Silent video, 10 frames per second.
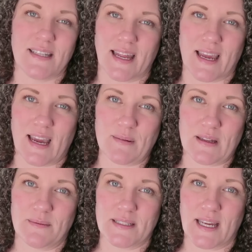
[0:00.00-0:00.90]
Today I am
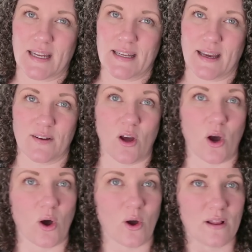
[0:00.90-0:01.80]
going to be taking down
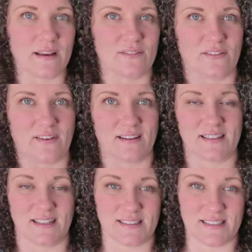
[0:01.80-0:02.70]
all of the
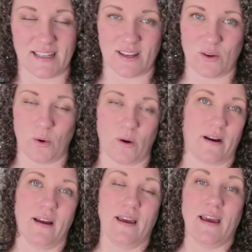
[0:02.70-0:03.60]
Valentine's Day
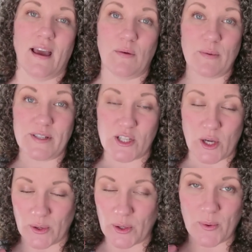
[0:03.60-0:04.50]
decor. I'm going to be
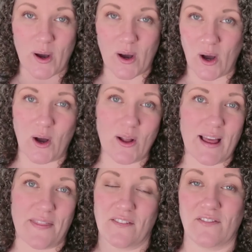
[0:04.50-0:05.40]
showing you a haul
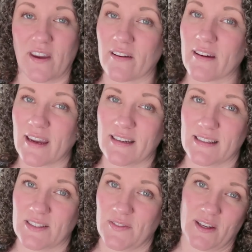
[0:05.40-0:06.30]
at the very end of
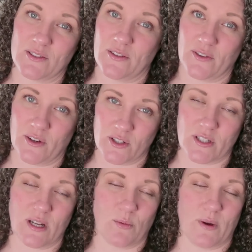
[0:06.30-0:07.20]
this video, so if you're
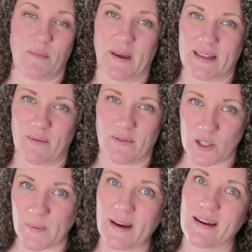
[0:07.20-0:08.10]
interested in what I picked up for
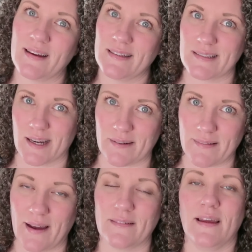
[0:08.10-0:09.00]
spring, stick
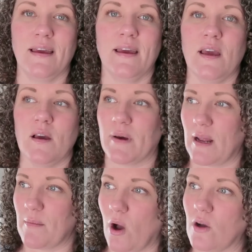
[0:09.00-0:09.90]
around. But
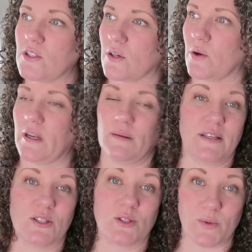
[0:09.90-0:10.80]
I'm also going to be
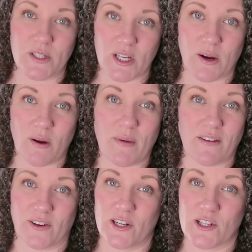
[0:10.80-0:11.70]
switching around my
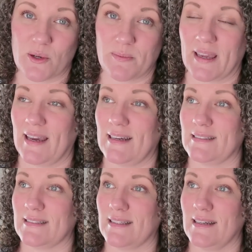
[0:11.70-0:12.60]
furniture
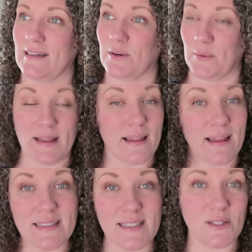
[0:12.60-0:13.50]
because, well, I
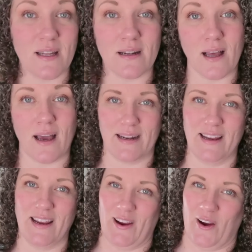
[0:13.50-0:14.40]
like to do that a lot
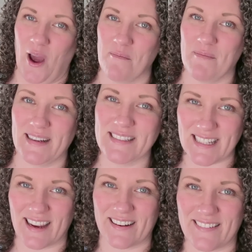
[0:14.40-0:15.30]
here on my
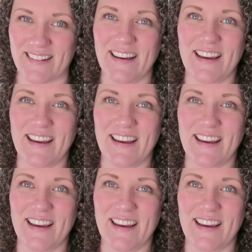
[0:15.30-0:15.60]
channel.